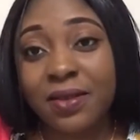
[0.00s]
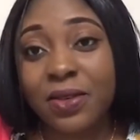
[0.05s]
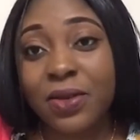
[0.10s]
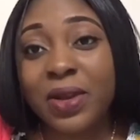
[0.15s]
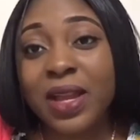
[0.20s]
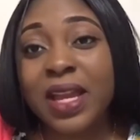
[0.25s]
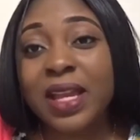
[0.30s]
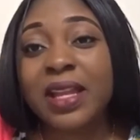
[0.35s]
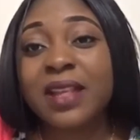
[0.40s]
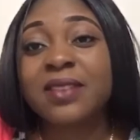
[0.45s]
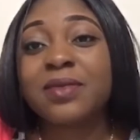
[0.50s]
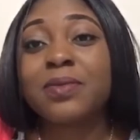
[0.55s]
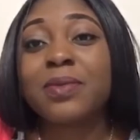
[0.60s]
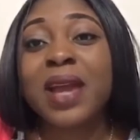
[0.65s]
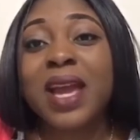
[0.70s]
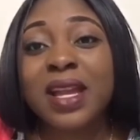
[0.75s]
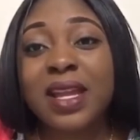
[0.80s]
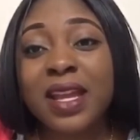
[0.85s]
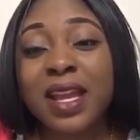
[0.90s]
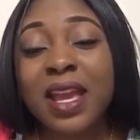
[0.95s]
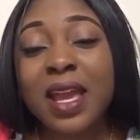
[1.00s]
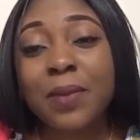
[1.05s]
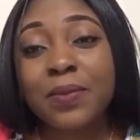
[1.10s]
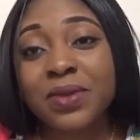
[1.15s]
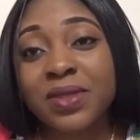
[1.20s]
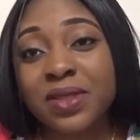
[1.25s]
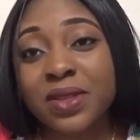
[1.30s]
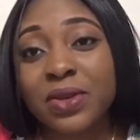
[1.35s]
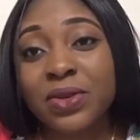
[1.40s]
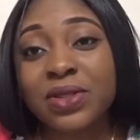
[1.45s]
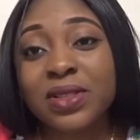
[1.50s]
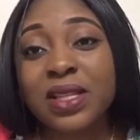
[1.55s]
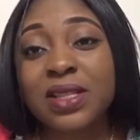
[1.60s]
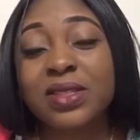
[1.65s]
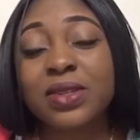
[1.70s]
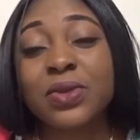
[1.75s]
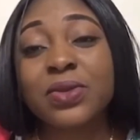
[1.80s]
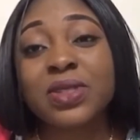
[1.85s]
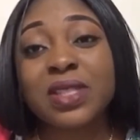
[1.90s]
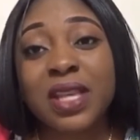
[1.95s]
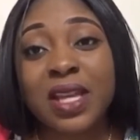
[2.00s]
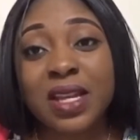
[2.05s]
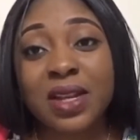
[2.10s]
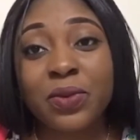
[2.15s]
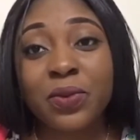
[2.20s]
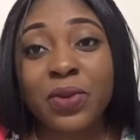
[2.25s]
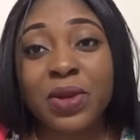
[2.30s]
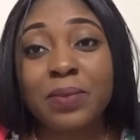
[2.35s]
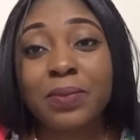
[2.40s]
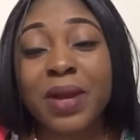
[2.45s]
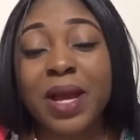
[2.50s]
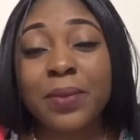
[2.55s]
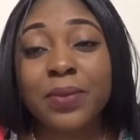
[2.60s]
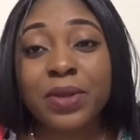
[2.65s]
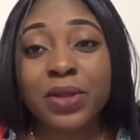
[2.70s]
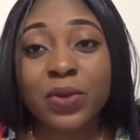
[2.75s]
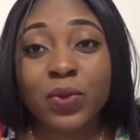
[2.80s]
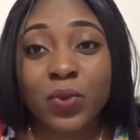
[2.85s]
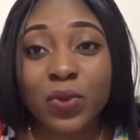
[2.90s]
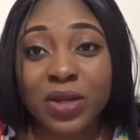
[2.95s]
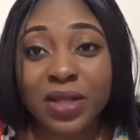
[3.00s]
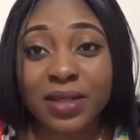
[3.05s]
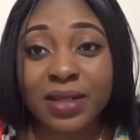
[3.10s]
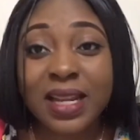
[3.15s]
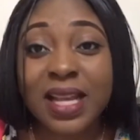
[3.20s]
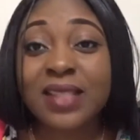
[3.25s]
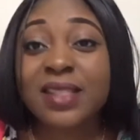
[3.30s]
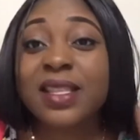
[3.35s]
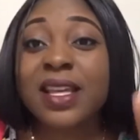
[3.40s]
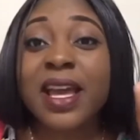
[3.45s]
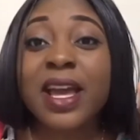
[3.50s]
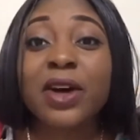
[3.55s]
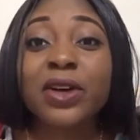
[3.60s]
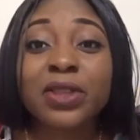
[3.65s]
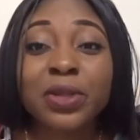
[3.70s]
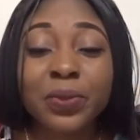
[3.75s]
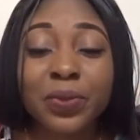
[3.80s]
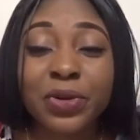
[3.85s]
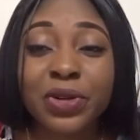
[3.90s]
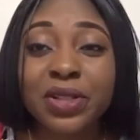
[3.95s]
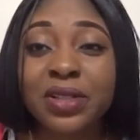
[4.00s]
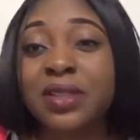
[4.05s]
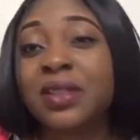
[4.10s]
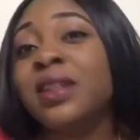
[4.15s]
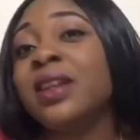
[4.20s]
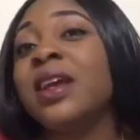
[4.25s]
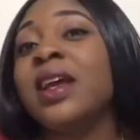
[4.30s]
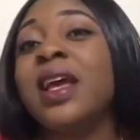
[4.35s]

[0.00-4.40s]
Okay, there's manic episodes associated with bipolar 1. That's the elder brother.